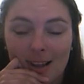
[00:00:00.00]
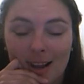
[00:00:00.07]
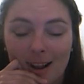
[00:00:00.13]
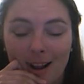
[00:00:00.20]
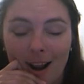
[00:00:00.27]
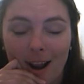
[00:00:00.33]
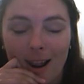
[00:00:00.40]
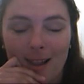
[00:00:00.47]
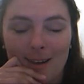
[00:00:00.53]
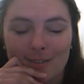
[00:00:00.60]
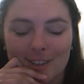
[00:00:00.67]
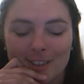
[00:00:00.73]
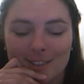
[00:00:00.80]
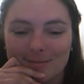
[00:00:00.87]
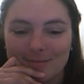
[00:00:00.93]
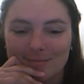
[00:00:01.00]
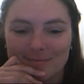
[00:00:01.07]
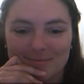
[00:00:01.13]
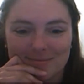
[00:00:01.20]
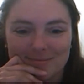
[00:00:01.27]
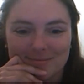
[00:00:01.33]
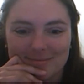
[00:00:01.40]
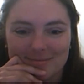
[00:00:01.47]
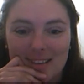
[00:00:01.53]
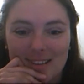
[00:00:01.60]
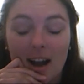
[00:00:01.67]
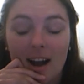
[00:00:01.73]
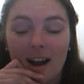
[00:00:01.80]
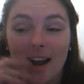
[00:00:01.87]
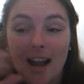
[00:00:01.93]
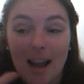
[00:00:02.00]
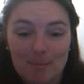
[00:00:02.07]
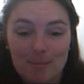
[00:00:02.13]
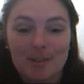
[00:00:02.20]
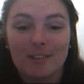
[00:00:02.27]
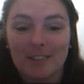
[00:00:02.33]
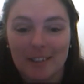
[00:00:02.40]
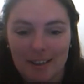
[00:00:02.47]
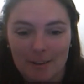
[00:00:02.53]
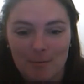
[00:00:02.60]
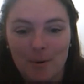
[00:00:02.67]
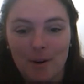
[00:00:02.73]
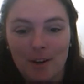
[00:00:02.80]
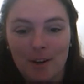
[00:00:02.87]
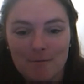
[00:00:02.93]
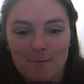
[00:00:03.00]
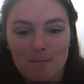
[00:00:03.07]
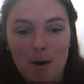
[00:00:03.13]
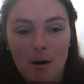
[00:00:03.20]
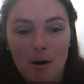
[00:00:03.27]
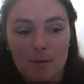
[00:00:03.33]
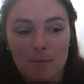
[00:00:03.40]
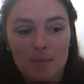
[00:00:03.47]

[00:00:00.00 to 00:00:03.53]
I love it. I absolutely love working from home.